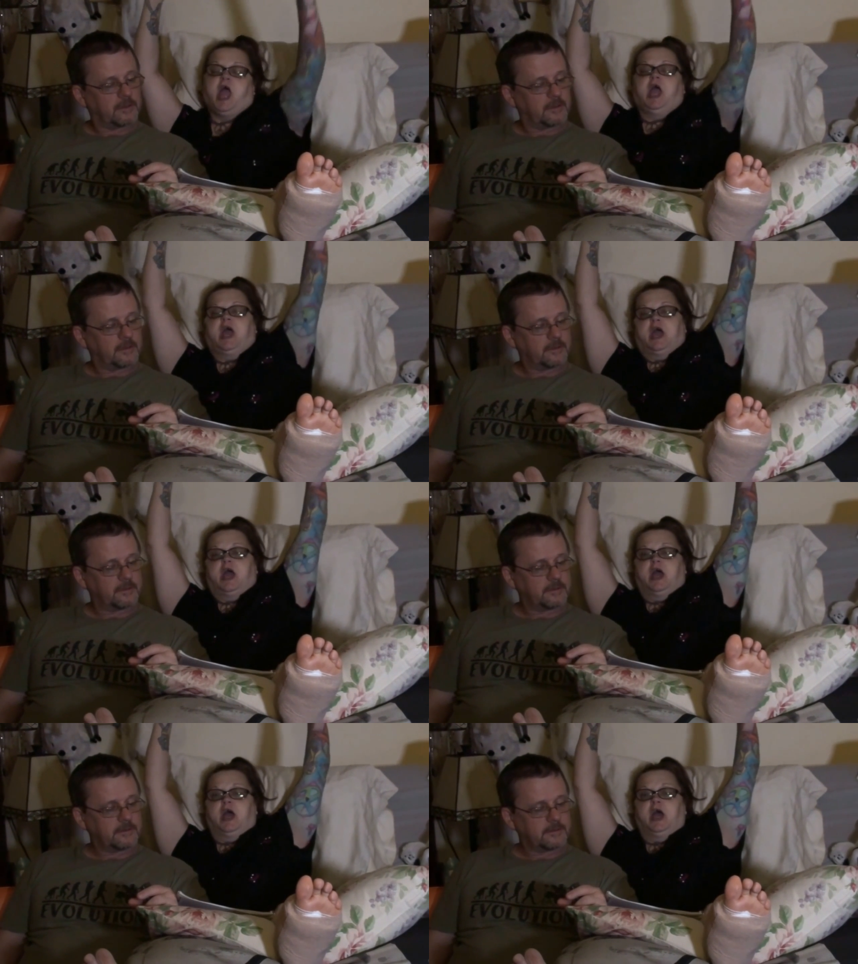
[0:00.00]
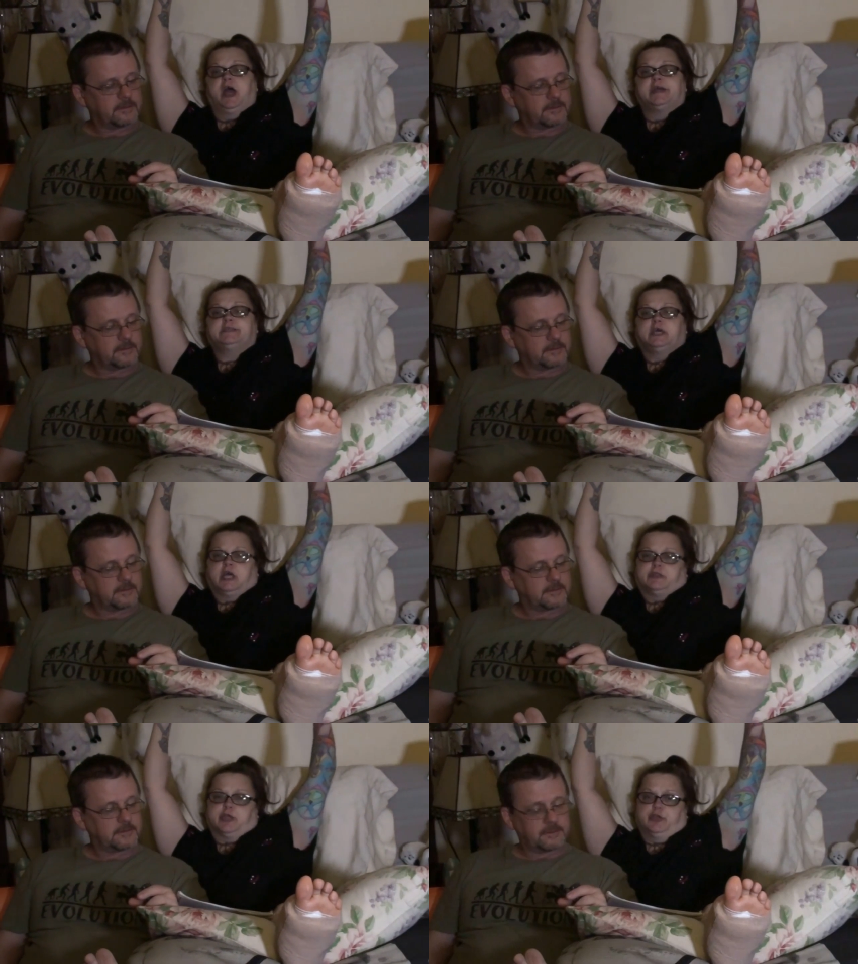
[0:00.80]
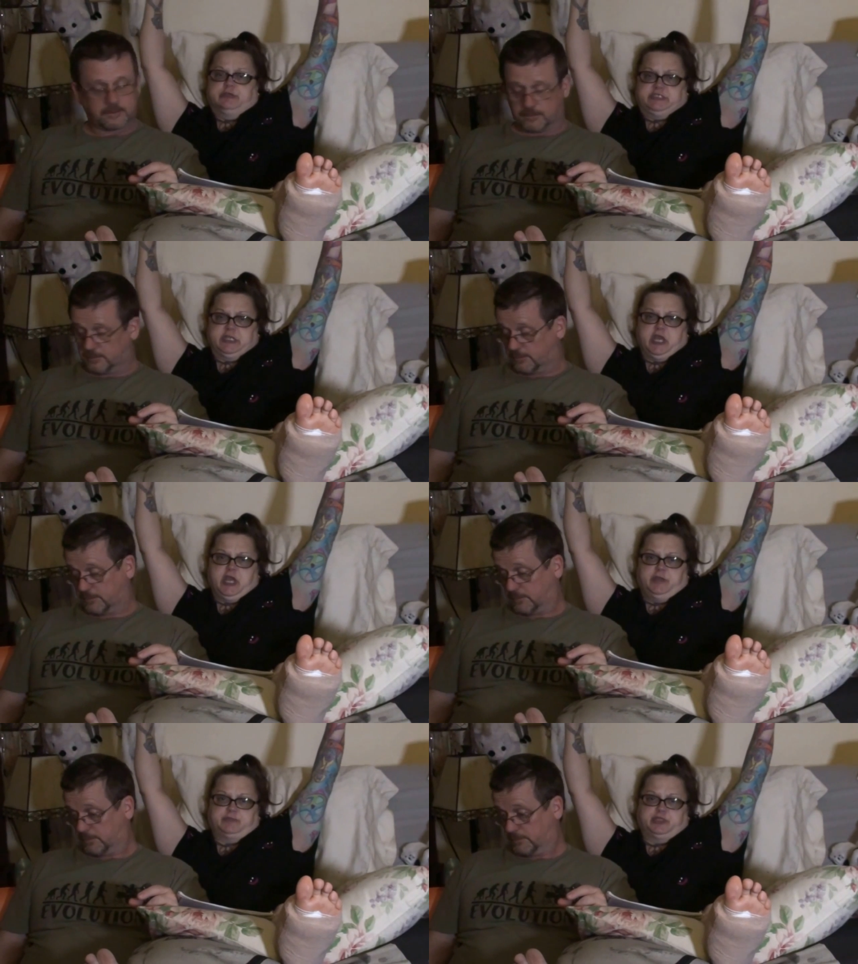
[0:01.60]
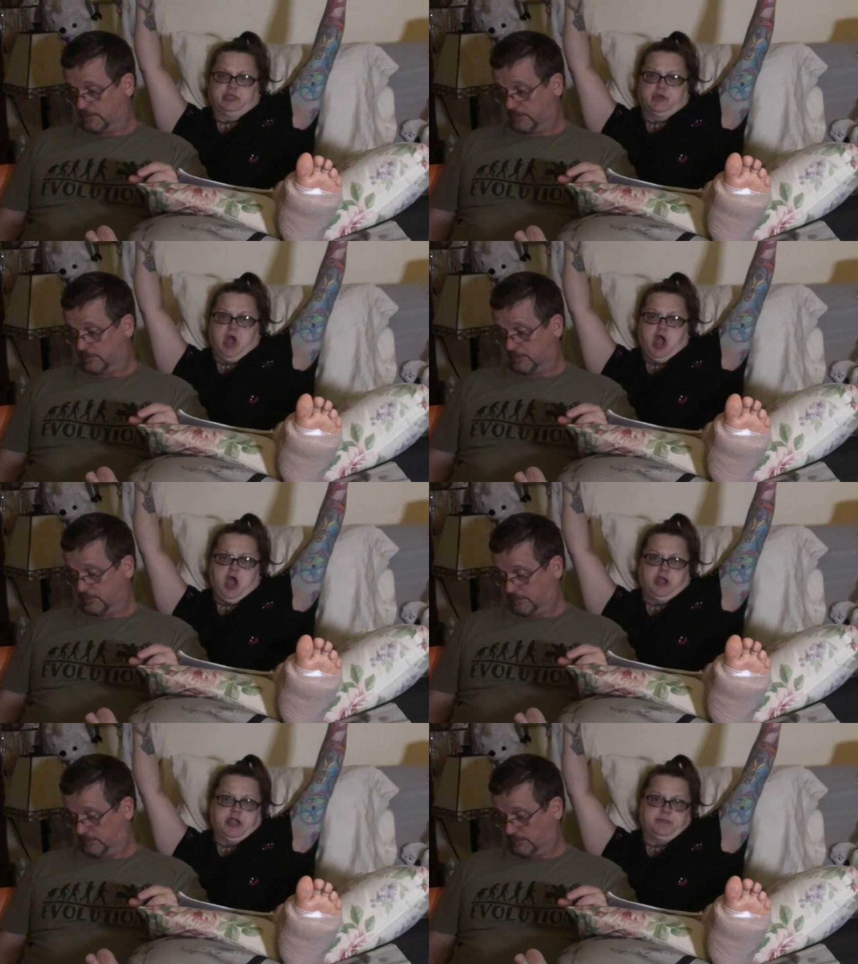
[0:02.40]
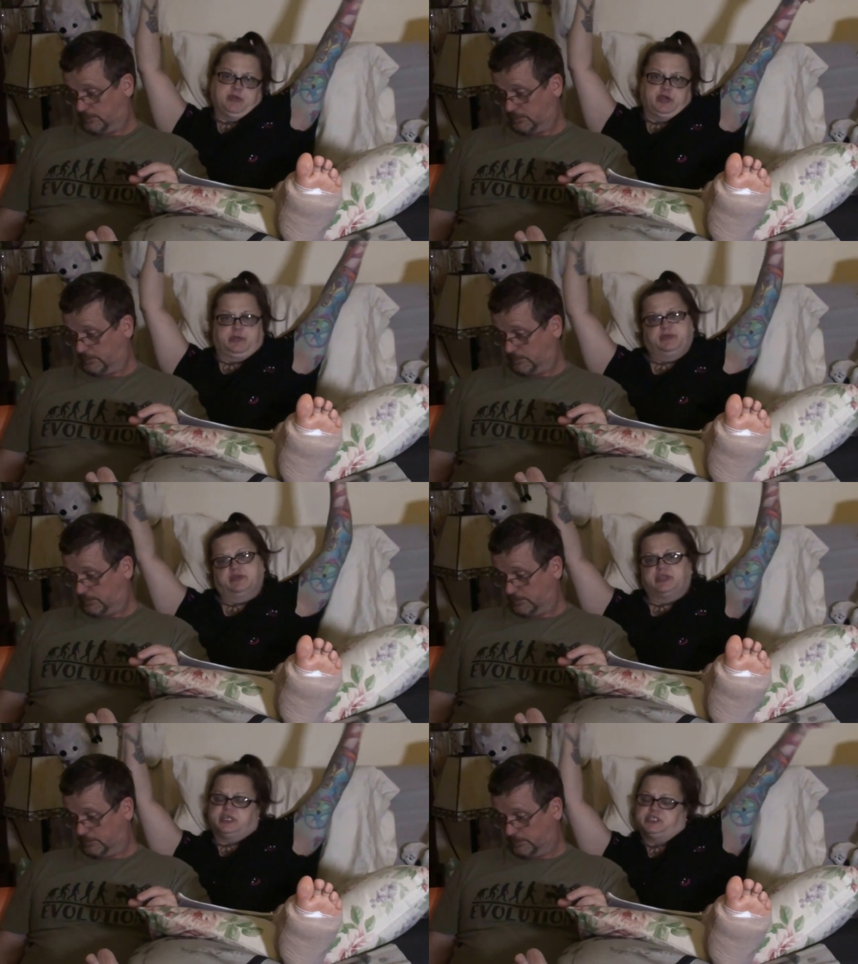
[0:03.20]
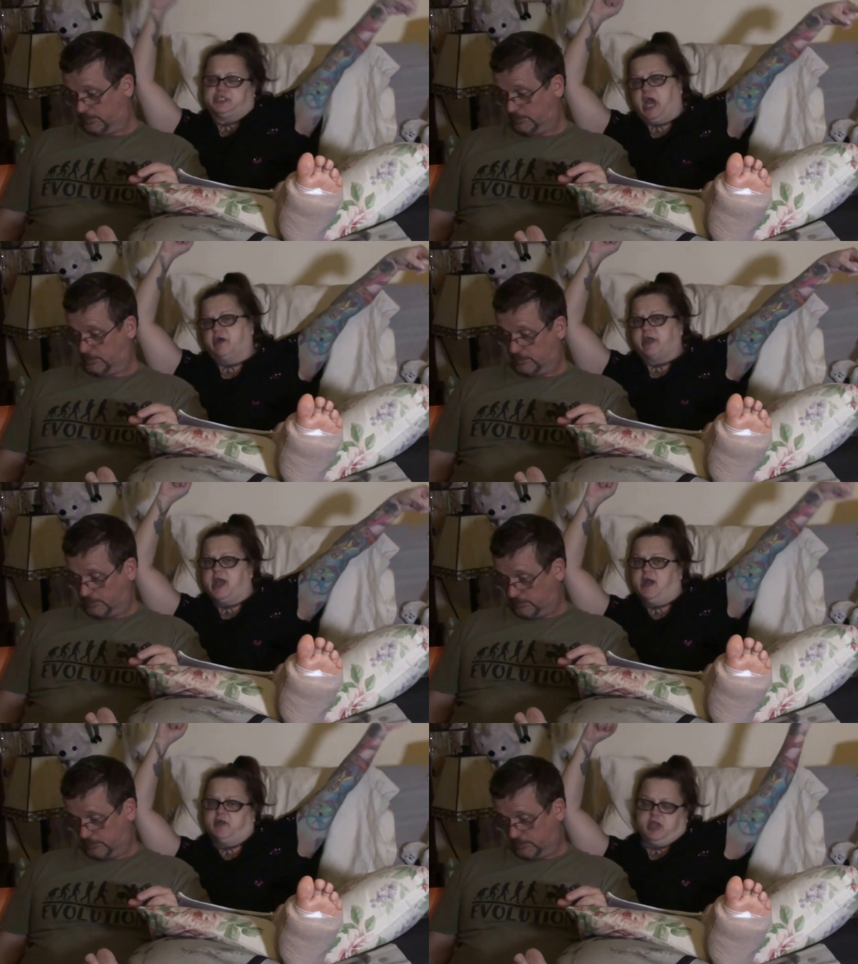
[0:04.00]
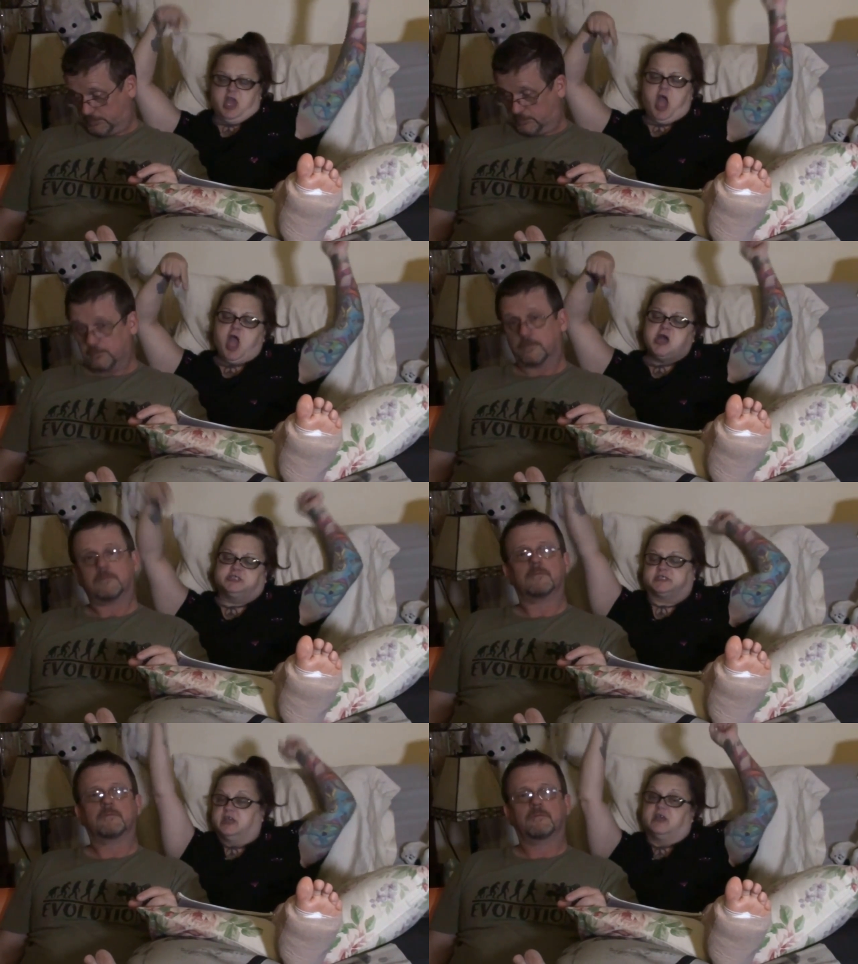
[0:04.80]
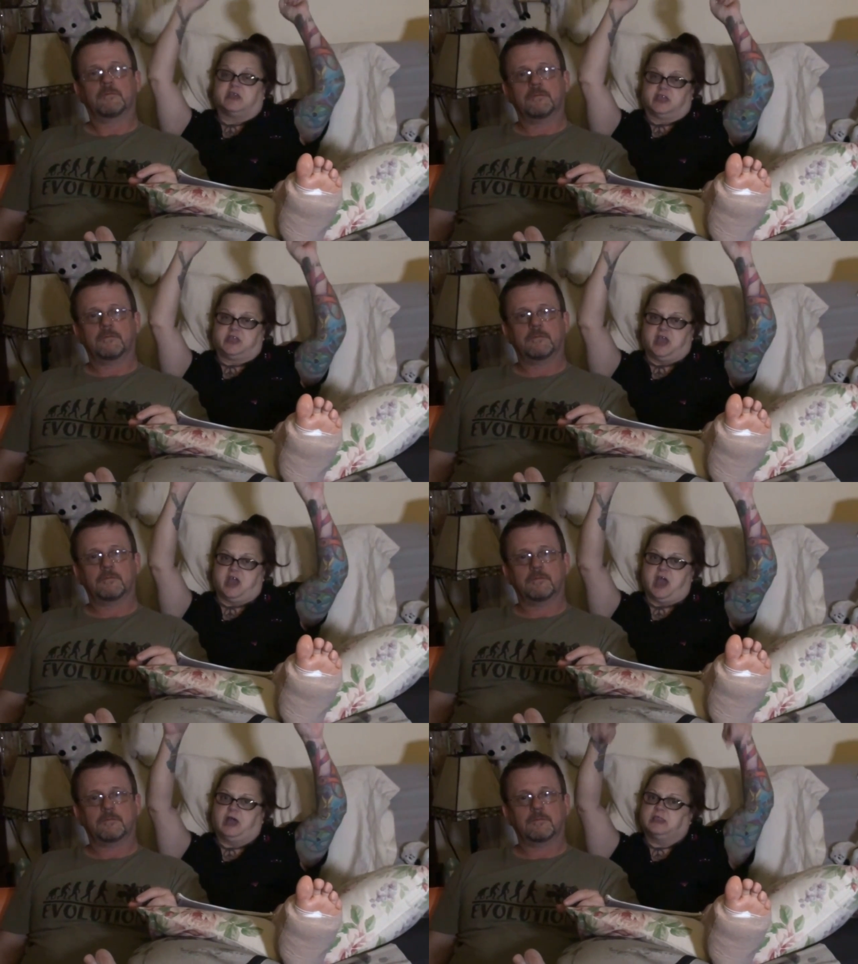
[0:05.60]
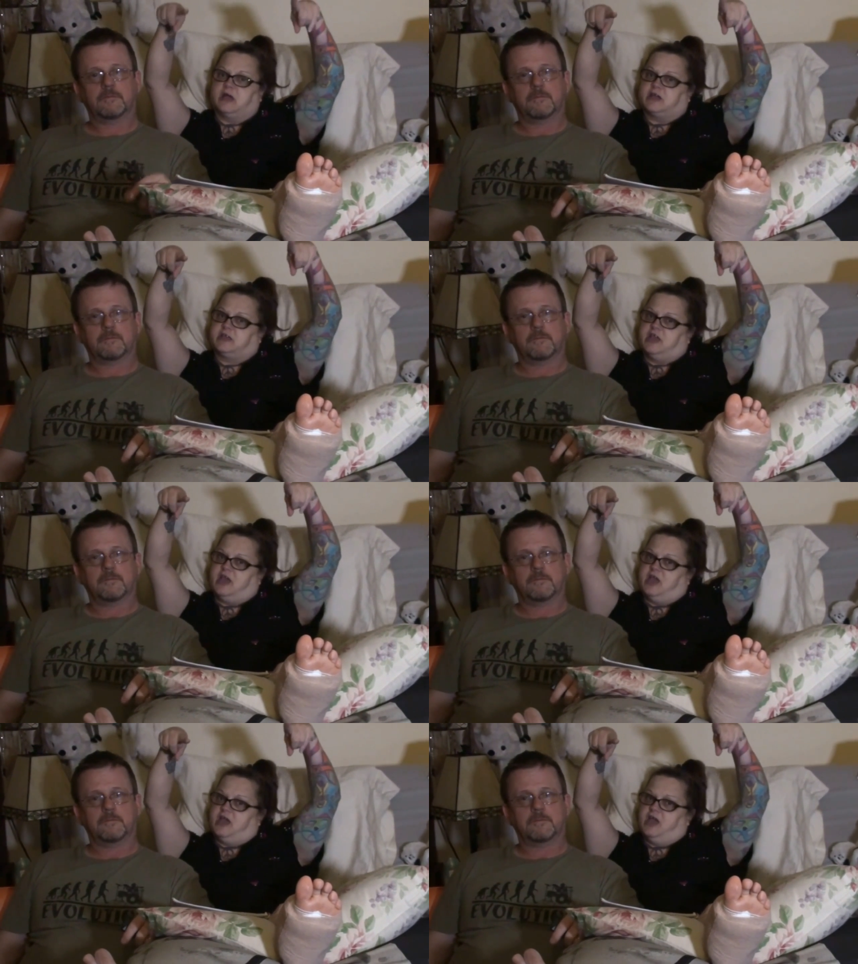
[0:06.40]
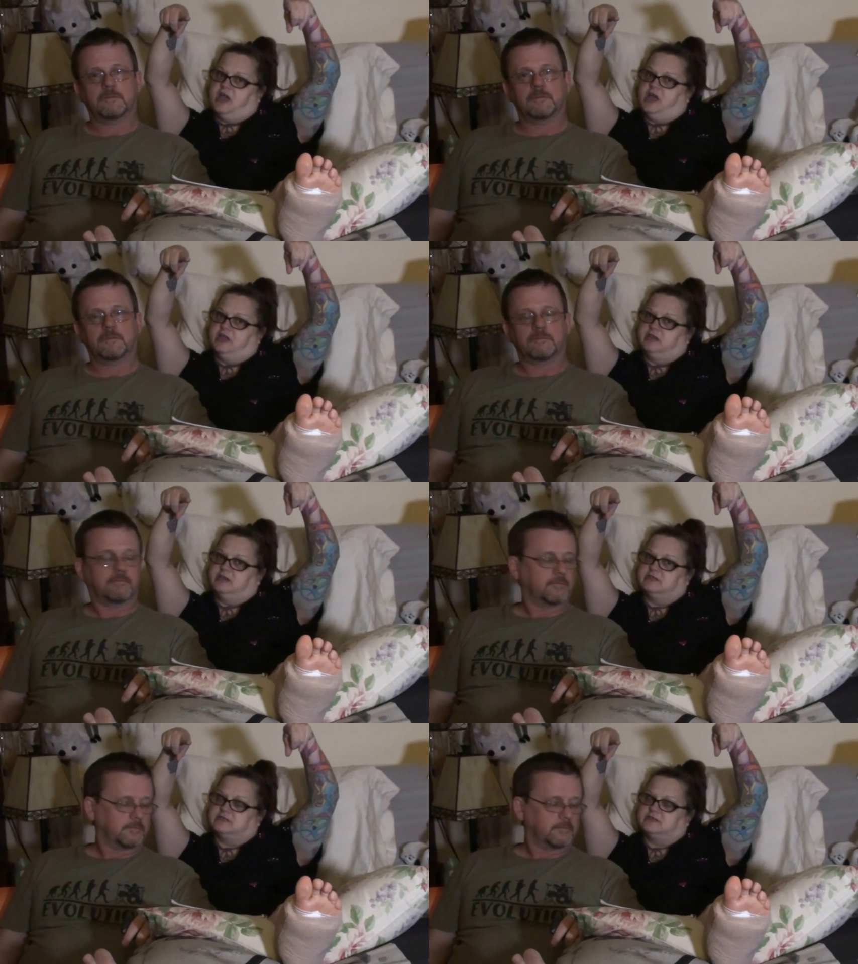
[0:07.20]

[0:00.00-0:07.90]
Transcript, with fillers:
Speaker 1: And the newest name to our neighborhood community shout out is Cat Larkin.